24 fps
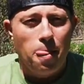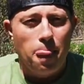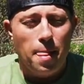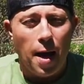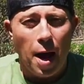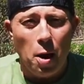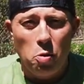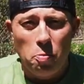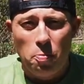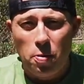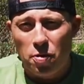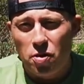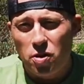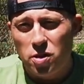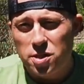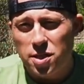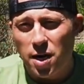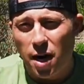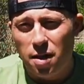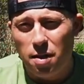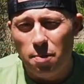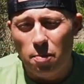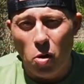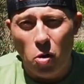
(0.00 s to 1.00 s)
I would put this
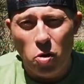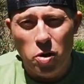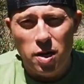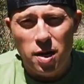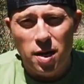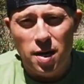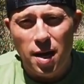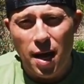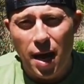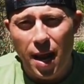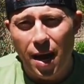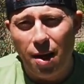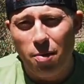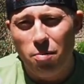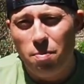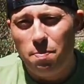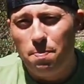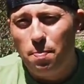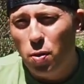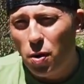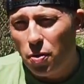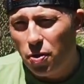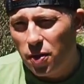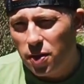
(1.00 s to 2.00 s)
on in the morning and I
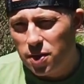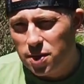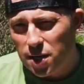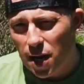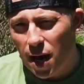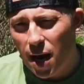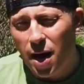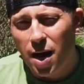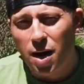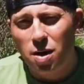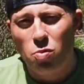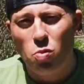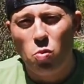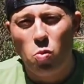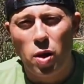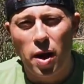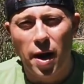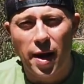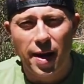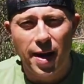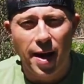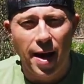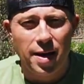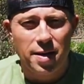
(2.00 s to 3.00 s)
would put this on when
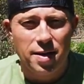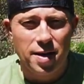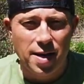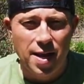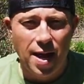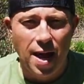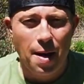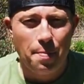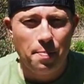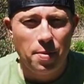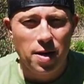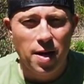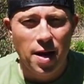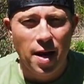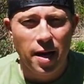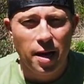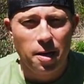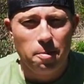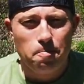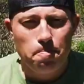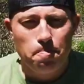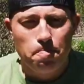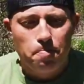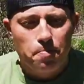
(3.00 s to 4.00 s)
I got to camp at
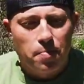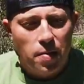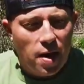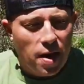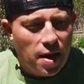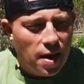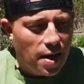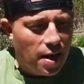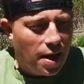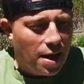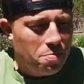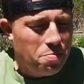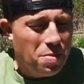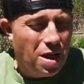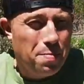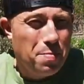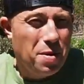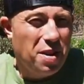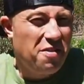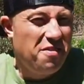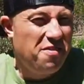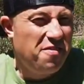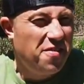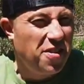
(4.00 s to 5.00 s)
night. It made
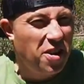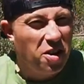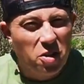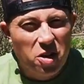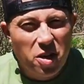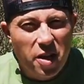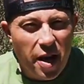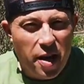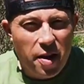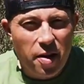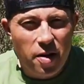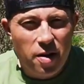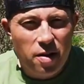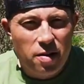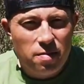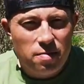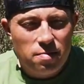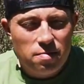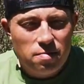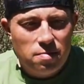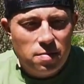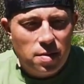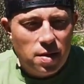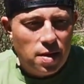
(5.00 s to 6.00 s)
me feel cleaner.
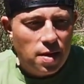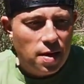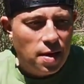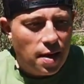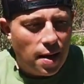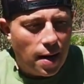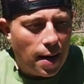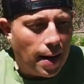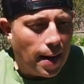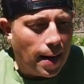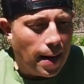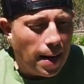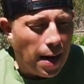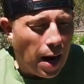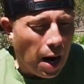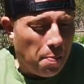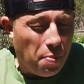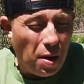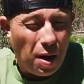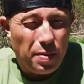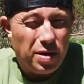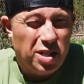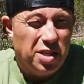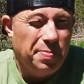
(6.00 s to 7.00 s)
I
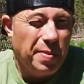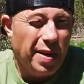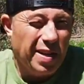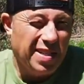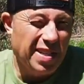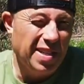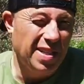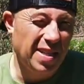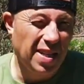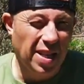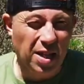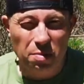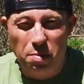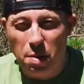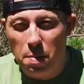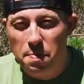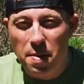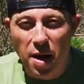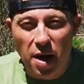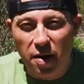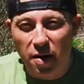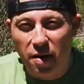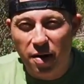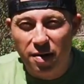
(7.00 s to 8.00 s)
probably smelled a little bit
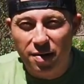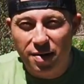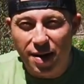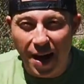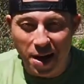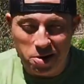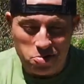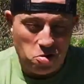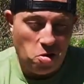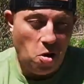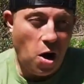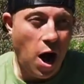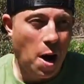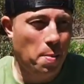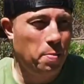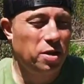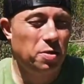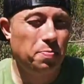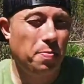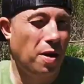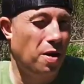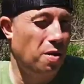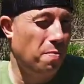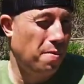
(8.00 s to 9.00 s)
better. I don't know how
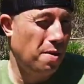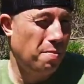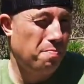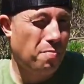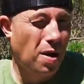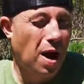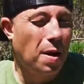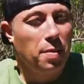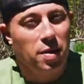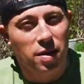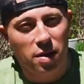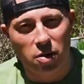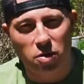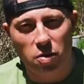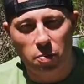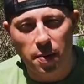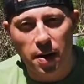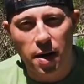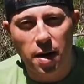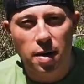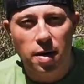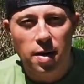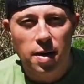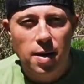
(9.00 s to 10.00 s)
much better, but probably a little
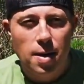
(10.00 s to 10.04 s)
bit.